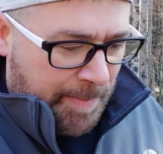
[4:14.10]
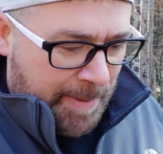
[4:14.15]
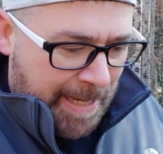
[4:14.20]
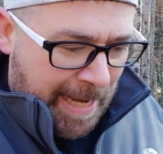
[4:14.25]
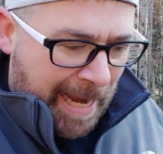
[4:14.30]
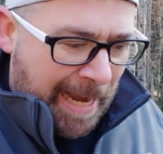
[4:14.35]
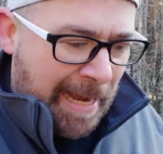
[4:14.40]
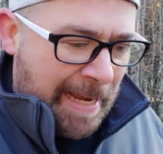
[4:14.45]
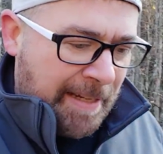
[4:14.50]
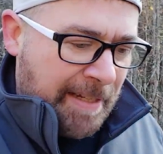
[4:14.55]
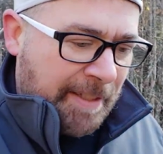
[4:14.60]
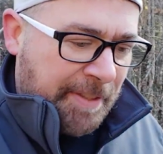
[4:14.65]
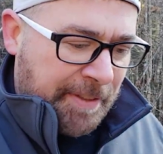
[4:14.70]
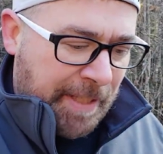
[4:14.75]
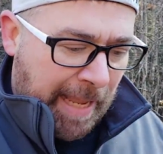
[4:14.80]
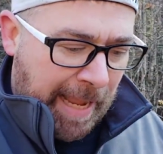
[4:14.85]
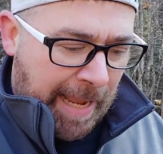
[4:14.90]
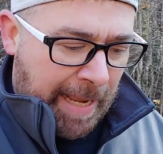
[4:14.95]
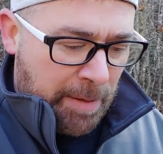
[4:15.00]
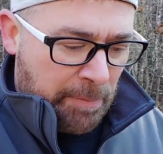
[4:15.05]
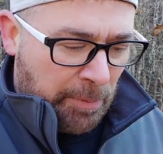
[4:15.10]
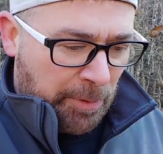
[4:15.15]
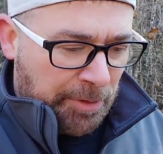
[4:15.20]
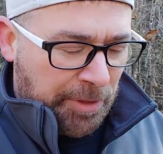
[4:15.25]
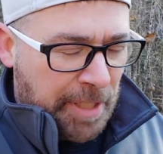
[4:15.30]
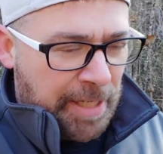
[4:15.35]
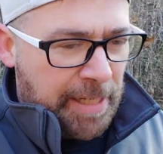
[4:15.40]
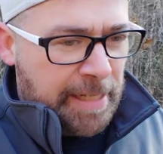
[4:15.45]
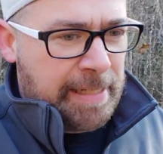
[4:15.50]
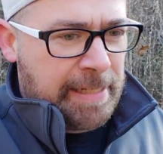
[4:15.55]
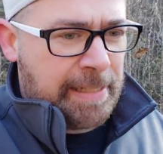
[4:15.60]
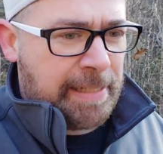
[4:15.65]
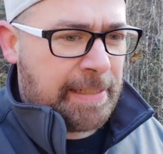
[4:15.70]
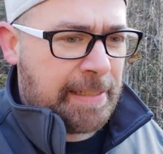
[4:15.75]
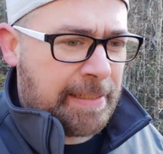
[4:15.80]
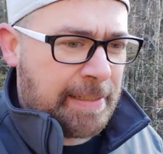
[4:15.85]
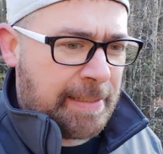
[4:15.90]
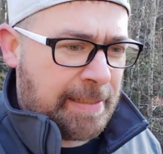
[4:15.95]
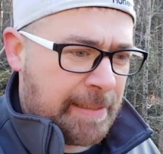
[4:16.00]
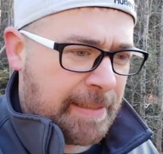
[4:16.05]
kindness to animals
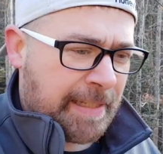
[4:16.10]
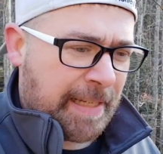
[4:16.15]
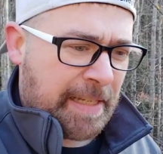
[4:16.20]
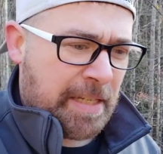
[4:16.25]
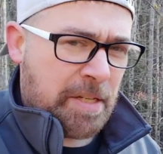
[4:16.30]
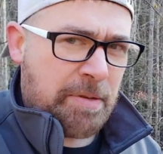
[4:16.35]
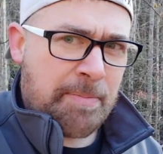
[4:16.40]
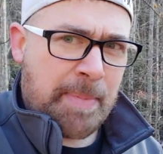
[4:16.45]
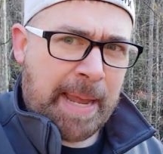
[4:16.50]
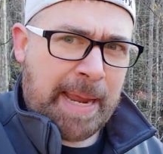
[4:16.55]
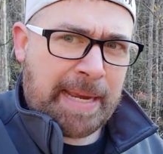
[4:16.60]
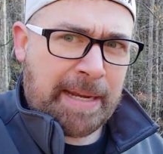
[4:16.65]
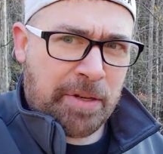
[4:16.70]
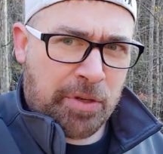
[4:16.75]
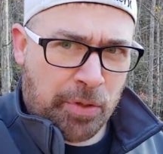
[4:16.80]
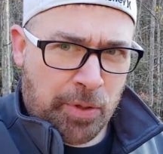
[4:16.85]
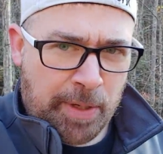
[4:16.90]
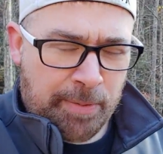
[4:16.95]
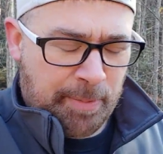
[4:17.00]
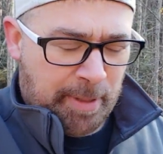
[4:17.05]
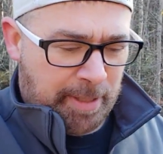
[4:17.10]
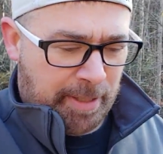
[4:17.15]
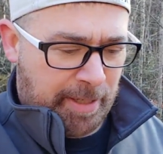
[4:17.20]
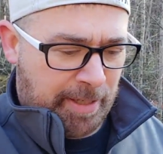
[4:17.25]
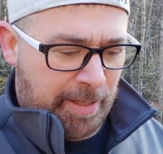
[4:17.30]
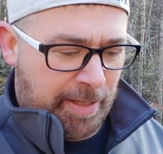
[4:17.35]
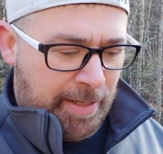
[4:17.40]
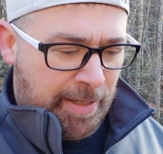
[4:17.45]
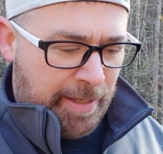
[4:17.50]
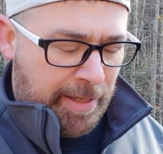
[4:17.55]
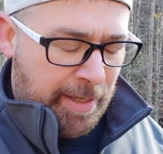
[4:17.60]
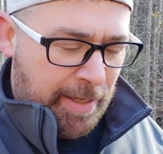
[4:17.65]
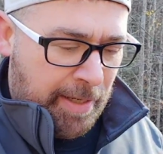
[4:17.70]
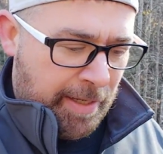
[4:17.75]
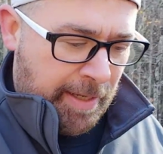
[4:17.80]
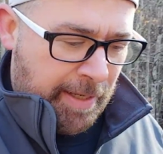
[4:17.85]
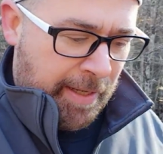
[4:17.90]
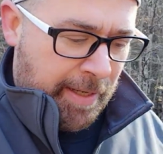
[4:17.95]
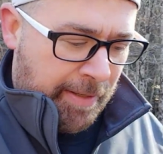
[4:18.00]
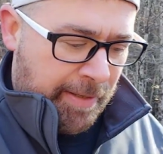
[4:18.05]
and humane treatment
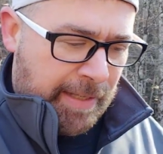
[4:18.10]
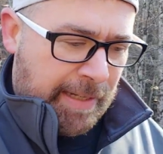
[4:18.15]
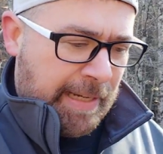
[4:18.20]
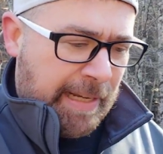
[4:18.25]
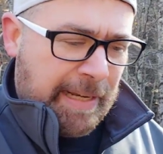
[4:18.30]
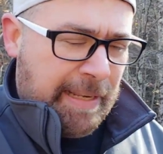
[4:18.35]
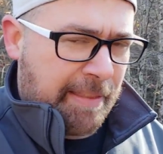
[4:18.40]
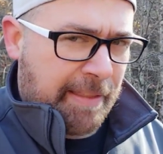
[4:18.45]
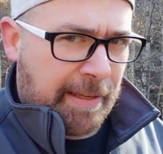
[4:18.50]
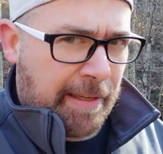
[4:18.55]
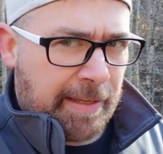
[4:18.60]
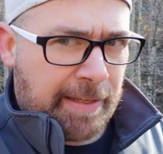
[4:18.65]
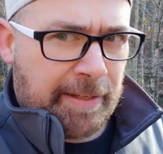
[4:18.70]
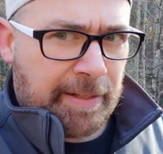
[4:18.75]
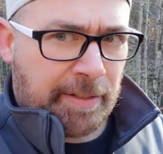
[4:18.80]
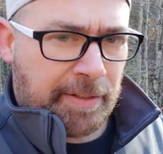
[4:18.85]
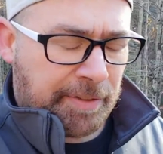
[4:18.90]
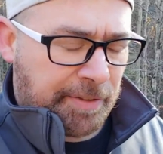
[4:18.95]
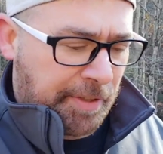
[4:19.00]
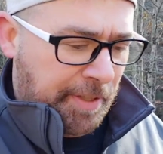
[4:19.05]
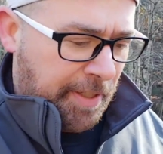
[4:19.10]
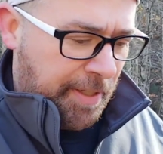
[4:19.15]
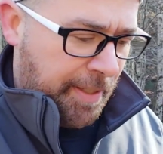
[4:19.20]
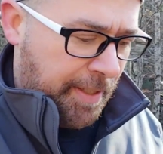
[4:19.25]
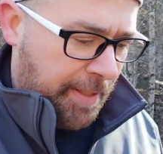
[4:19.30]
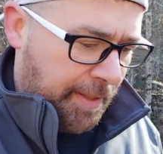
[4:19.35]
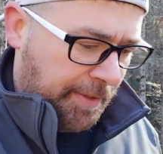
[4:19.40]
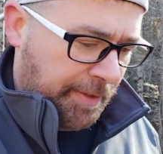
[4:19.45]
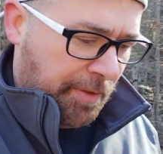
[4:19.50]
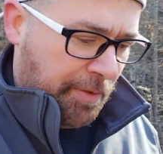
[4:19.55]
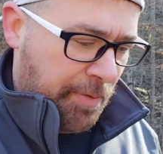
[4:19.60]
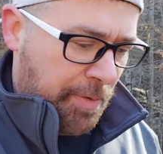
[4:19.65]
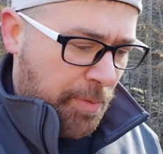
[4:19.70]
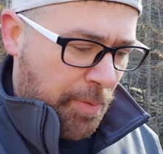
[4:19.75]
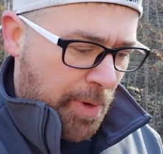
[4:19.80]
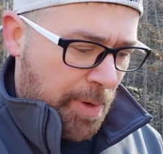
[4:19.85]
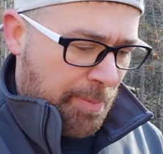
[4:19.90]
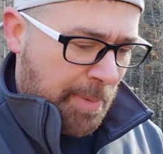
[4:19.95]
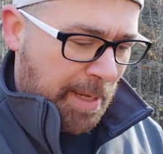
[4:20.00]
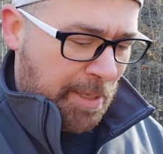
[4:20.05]
than anything else. So you
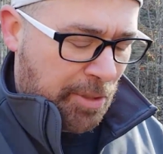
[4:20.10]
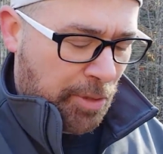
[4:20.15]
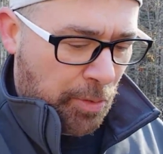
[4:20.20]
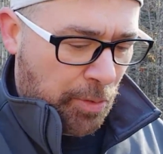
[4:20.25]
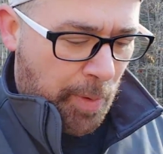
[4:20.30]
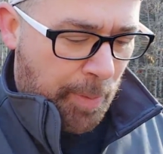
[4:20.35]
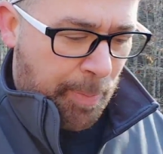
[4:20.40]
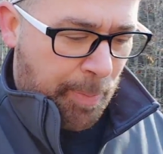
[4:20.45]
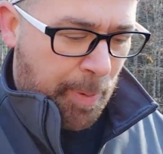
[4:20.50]
want to make sure we